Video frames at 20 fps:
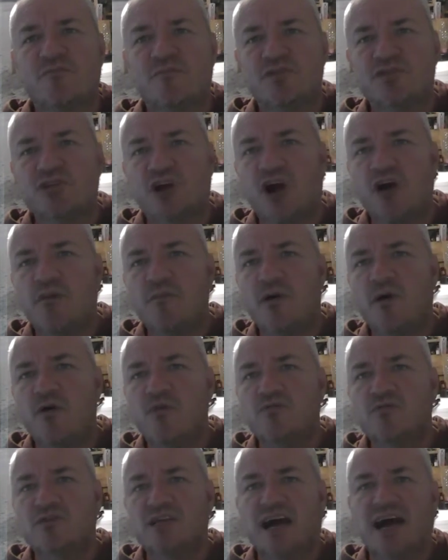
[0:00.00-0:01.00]
the dark
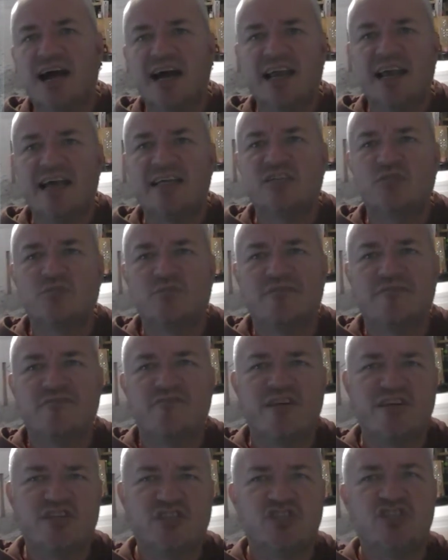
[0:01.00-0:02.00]
malts highlighted with
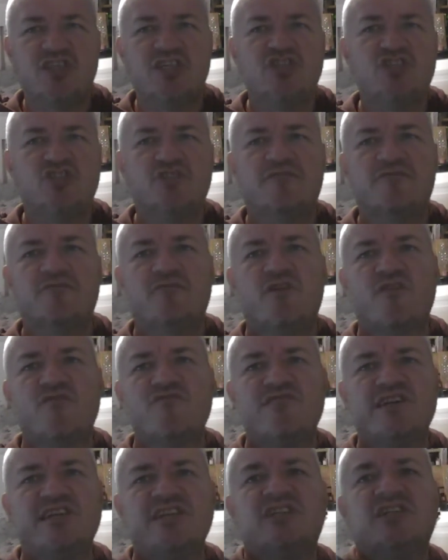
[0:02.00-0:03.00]
fresh ginger for a
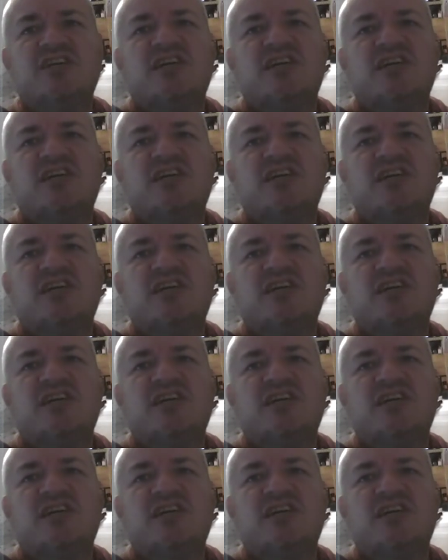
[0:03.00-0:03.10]
rich